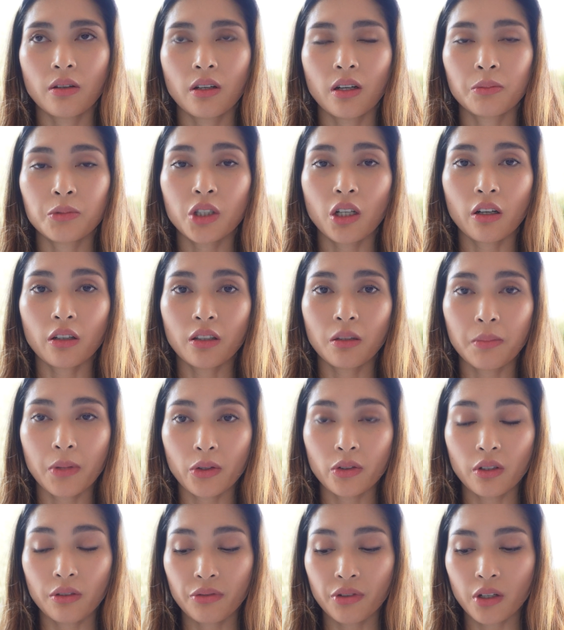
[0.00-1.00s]
I'm talking
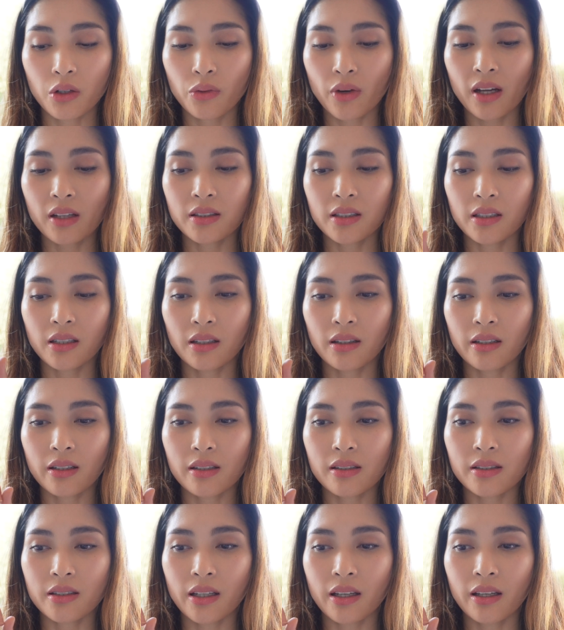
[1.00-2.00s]
about the Fragrantica
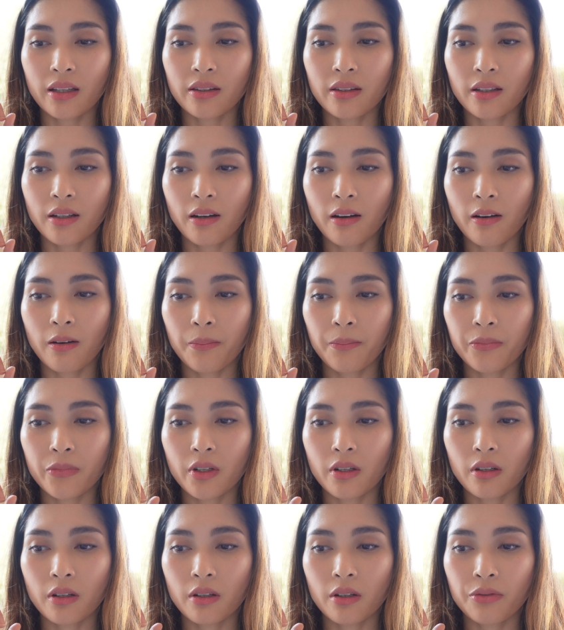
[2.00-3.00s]
links, and
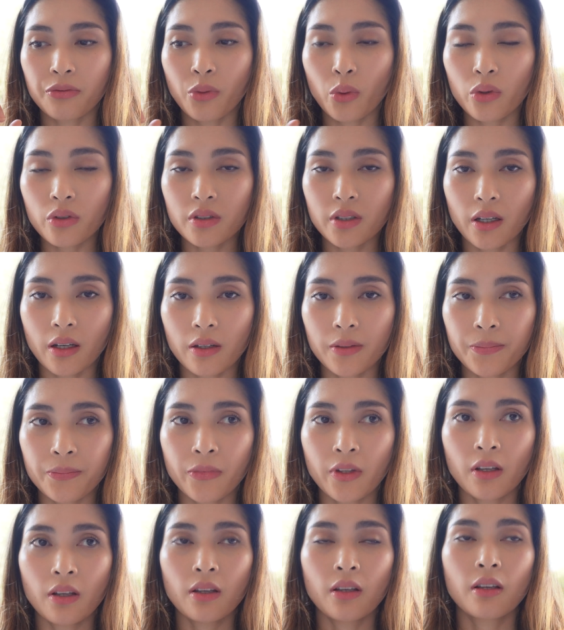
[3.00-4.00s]
the Forte
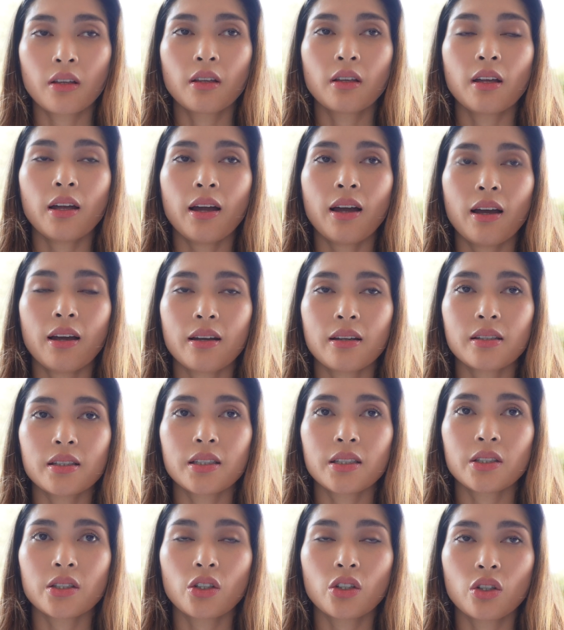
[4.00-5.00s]

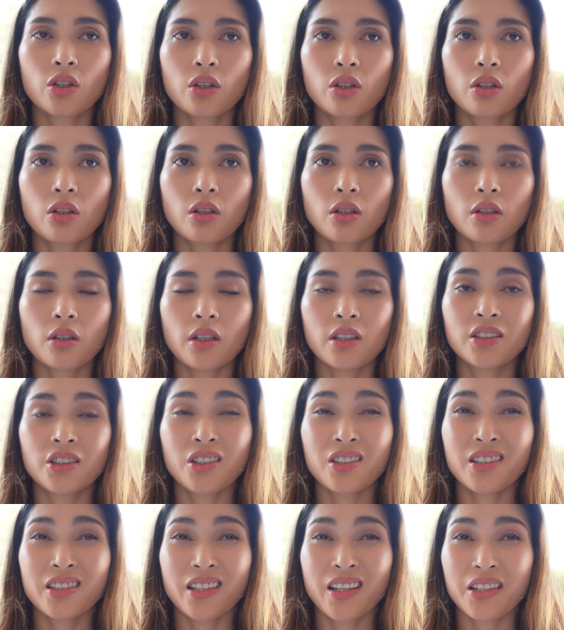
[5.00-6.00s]
has, it
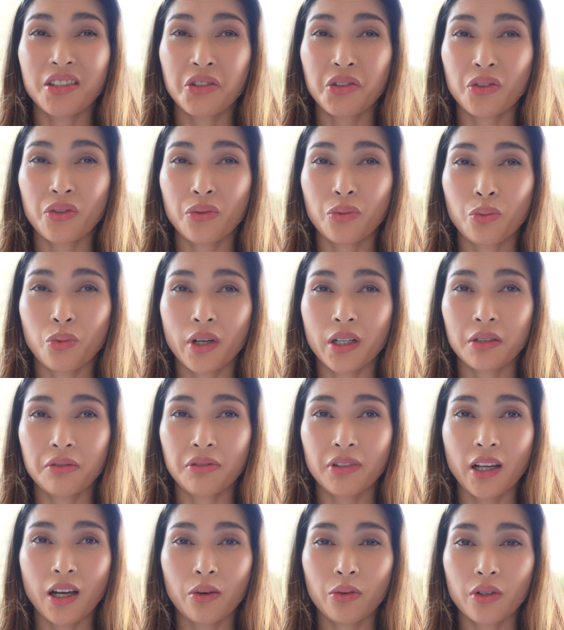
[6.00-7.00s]
just says white
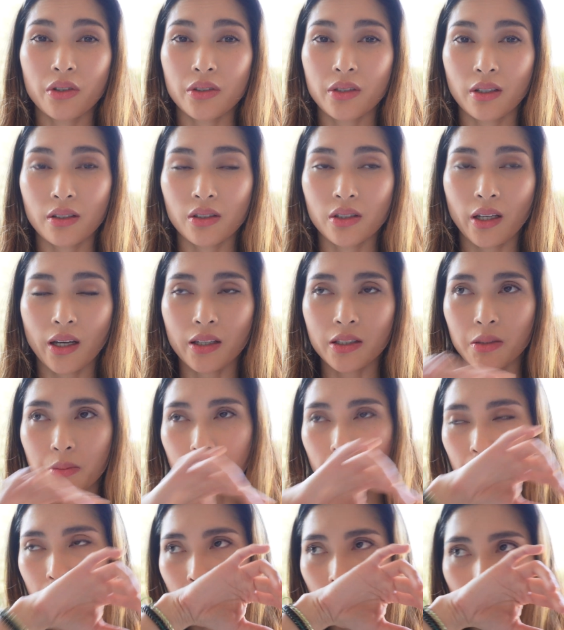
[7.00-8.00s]
flowers and jasmine.